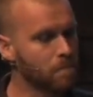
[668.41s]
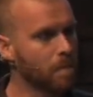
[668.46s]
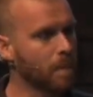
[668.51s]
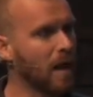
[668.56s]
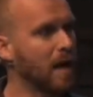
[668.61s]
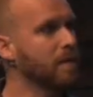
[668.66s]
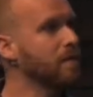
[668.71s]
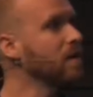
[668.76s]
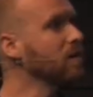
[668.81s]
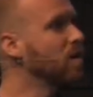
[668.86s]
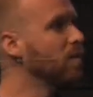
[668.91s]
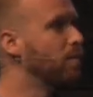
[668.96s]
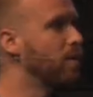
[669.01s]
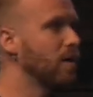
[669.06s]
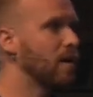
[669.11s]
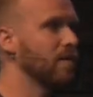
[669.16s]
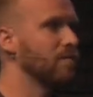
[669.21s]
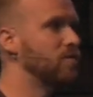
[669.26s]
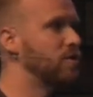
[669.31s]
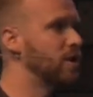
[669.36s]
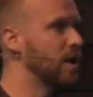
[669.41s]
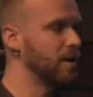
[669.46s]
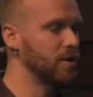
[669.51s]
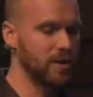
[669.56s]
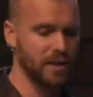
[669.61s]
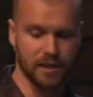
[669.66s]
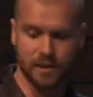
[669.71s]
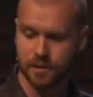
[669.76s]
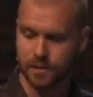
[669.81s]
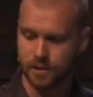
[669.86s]
I think the book of
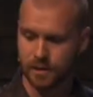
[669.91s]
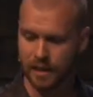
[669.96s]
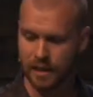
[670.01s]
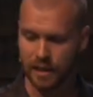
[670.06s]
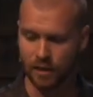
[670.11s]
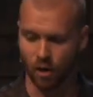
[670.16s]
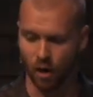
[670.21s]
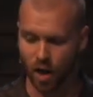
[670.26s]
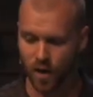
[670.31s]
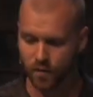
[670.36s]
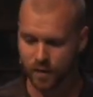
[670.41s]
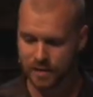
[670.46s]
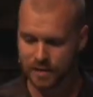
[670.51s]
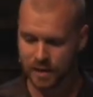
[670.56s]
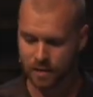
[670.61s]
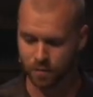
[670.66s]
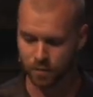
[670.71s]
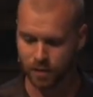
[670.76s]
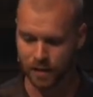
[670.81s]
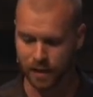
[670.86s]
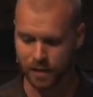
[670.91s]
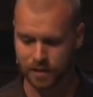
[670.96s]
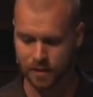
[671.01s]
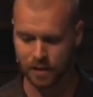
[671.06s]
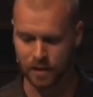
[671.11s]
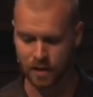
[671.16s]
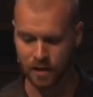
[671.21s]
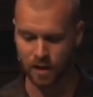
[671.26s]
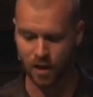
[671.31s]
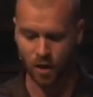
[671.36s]
Judges, in all of its
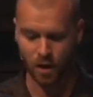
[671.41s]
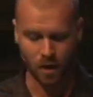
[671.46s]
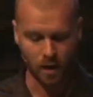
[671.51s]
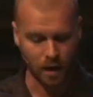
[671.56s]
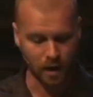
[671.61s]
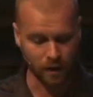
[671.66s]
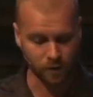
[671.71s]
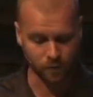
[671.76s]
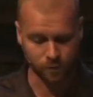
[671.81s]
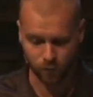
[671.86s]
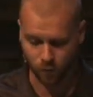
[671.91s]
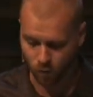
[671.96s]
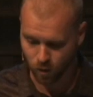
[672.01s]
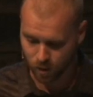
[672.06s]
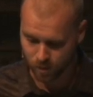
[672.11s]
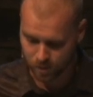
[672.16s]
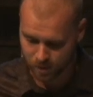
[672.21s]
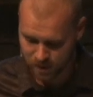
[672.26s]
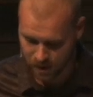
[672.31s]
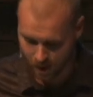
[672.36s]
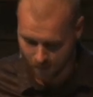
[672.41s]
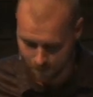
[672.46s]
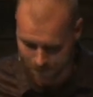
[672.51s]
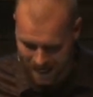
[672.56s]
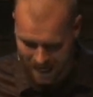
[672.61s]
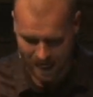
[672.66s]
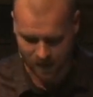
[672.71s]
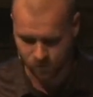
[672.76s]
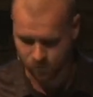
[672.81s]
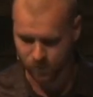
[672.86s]
complexity, it forms
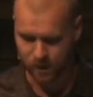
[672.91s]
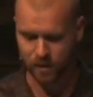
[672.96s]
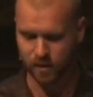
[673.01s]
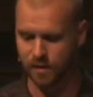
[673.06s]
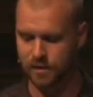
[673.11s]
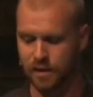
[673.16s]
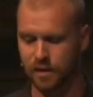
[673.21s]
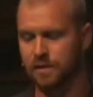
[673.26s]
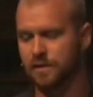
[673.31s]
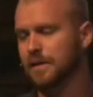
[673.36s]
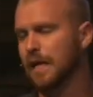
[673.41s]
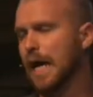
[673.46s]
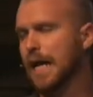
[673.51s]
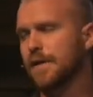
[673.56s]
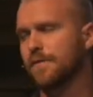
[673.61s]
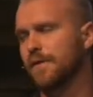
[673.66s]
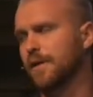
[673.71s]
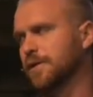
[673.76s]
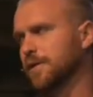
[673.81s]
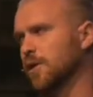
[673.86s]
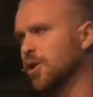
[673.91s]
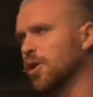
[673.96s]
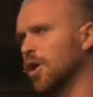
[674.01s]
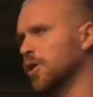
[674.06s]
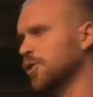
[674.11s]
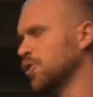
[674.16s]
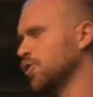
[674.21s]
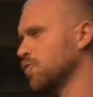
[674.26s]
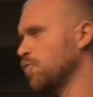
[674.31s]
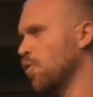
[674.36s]
bad feelings inside of us and
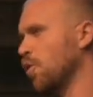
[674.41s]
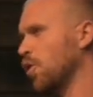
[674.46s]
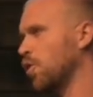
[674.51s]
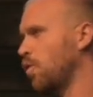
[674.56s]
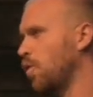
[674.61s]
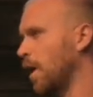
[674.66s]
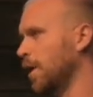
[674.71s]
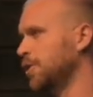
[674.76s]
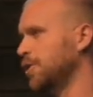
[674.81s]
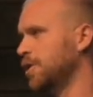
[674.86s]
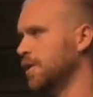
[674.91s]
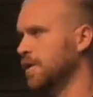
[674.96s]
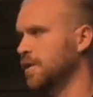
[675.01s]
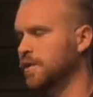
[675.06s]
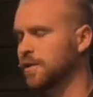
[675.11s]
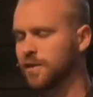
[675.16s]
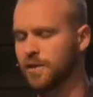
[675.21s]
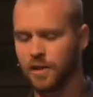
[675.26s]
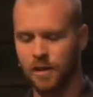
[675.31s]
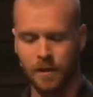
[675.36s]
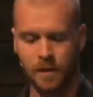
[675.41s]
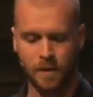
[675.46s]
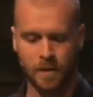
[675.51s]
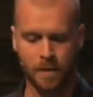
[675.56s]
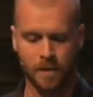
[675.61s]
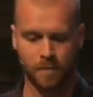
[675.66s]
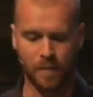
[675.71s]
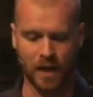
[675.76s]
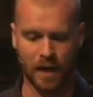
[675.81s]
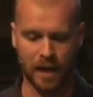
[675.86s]
causes more questions
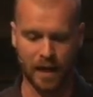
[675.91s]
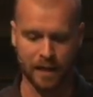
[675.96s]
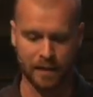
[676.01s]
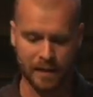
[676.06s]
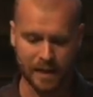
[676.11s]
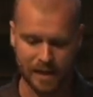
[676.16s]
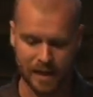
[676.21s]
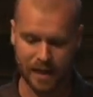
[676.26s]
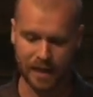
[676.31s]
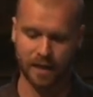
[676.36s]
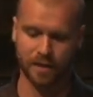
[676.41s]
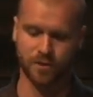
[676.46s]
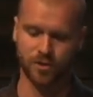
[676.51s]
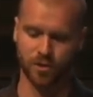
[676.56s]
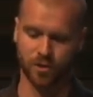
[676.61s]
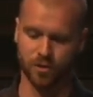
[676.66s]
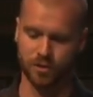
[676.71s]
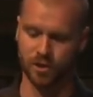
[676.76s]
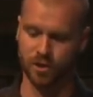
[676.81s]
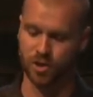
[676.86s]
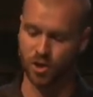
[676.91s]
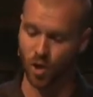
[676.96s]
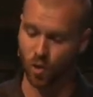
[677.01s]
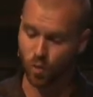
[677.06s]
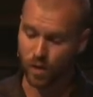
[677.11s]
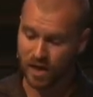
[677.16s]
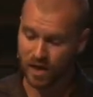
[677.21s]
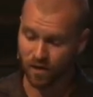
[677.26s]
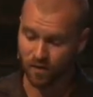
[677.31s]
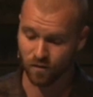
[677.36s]
than answers. And so
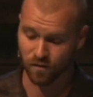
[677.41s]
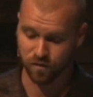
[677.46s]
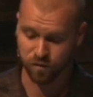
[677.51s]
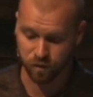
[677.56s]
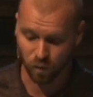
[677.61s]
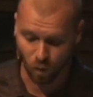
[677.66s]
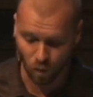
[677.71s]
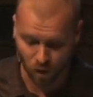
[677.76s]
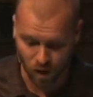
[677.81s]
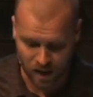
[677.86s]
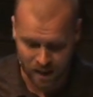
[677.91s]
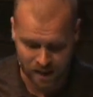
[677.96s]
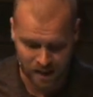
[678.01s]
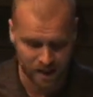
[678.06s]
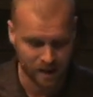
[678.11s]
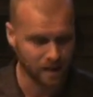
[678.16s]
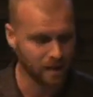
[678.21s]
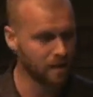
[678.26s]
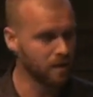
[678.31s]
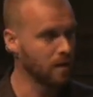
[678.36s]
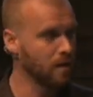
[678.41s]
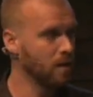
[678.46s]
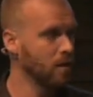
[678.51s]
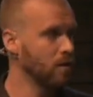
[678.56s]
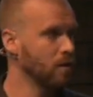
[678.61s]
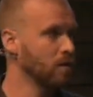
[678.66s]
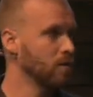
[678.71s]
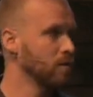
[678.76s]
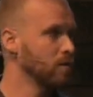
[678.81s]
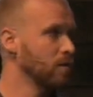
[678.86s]
we avoid
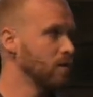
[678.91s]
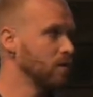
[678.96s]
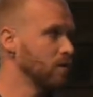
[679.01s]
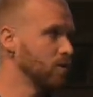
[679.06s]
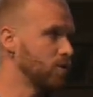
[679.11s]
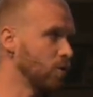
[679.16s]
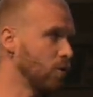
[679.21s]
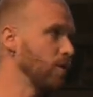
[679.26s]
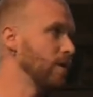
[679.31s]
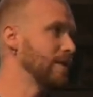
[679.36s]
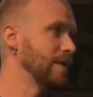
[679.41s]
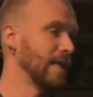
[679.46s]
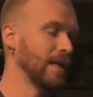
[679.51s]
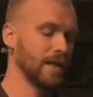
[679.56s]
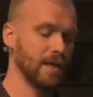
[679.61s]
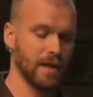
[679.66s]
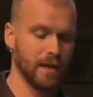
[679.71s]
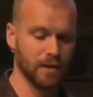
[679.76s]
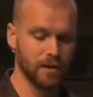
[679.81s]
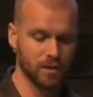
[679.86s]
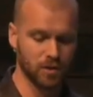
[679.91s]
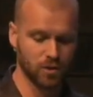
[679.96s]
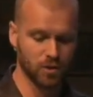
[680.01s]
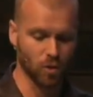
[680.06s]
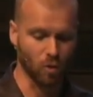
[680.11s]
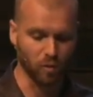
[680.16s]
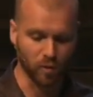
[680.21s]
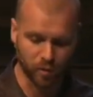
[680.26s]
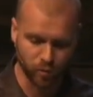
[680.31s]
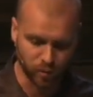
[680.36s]
stories like this.
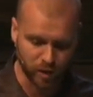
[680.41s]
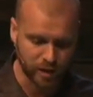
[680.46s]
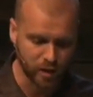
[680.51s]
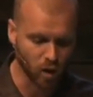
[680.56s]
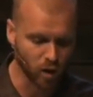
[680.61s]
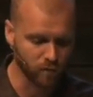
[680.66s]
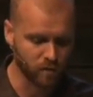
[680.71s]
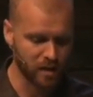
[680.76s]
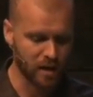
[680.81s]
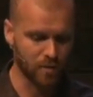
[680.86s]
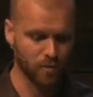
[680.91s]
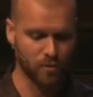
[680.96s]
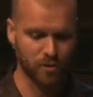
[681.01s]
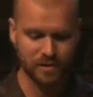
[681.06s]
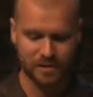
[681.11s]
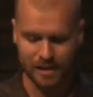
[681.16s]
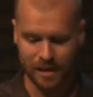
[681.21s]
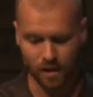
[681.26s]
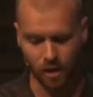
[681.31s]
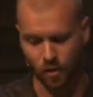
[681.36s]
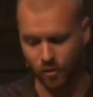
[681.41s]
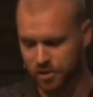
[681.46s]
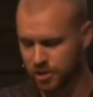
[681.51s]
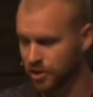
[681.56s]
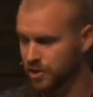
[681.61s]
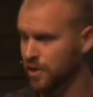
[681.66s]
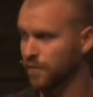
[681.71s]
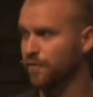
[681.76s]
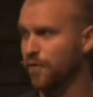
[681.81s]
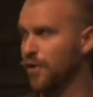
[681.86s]
Or we read over them and we say, oh, it's
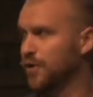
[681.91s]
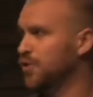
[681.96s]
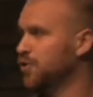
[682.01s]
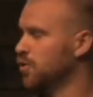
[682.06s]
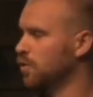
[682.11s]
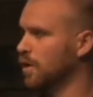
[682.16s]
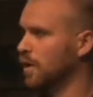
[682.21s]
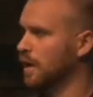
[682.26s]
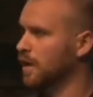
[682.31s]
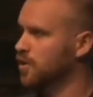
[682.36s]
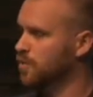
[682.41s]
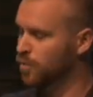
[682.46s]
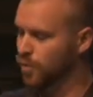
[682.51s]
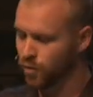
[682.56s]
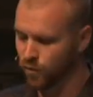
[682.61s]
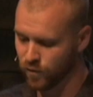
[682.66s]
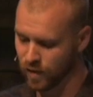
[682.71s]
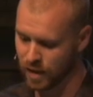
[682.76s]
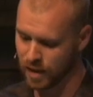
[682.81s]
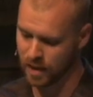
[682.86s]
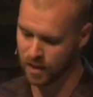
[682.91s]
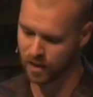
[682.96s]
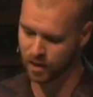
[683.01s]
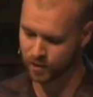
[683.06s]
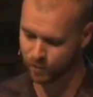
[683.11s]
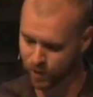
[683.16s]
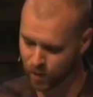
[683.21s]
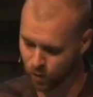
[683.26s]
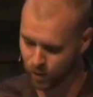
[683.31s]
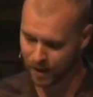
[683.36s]
just a funny story and let's move on
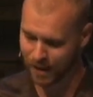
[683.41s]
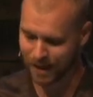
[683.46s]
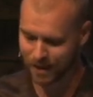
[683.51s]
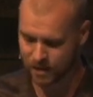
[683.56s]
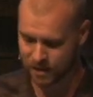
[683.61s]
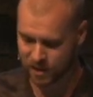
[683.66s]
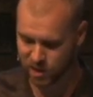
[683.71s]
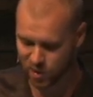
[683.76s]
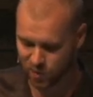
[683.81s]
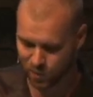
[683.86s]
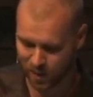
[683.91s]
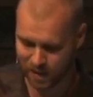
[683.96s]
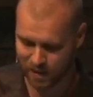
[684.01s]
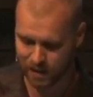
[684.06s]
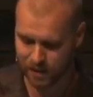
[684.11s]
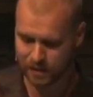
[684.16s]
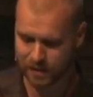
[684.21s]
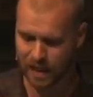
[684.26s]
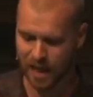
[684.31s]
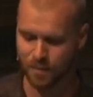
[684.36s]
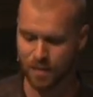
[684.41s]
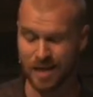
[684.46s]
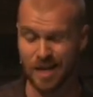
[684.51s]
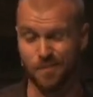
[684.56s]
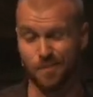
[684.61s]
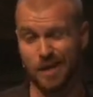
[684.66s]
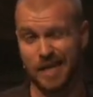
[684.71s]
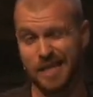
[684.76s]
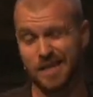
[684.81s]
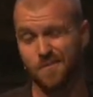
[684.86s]
because we don't want to actually spend the time in
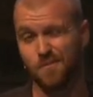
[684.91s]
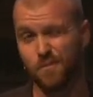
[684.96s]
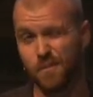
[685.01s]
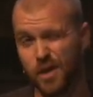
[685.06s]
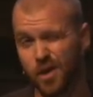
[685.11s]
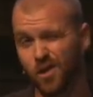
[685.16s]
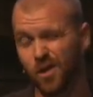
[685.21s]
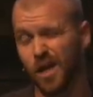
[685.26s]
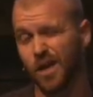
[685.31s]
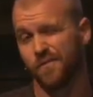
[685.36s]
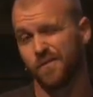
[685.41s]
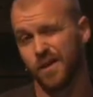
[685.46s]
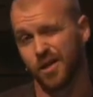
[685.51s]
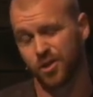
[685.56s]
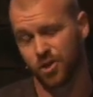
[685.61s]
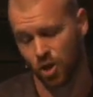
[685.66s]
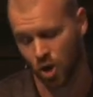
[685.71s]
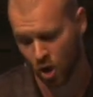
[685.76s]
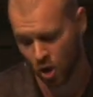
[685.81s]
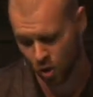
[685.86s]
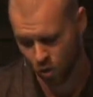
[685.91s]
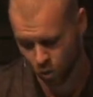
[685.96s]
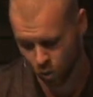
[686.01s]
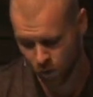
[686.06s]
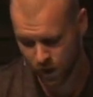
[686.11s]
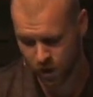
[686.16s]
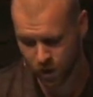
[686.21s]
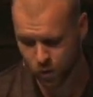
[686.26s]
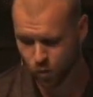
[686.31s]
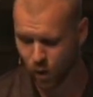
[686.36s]
it. But in the middle of this
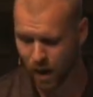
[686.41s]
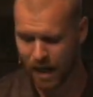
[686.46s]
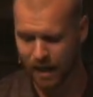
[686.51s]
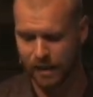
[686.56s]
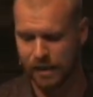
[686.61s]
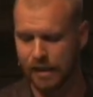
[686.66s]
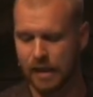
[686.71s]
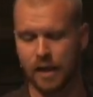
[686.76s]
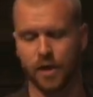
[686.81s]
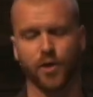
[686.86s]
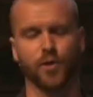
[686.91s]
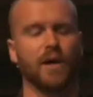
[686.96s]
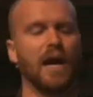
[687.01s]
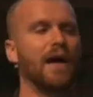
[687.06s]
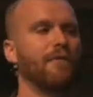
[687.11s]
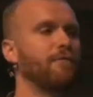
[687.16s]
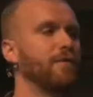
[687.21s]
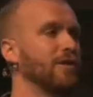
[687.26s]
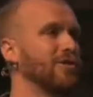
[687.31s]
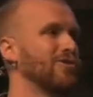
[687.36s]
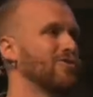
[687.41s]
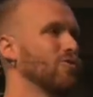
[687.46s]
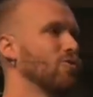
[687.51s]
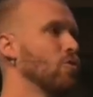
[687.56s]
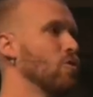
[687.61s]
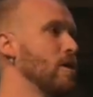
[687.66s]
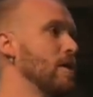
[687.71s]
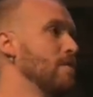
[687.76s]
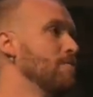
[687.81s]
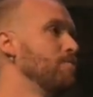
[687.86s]
weird, wacky, and graphic
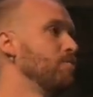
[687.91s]
story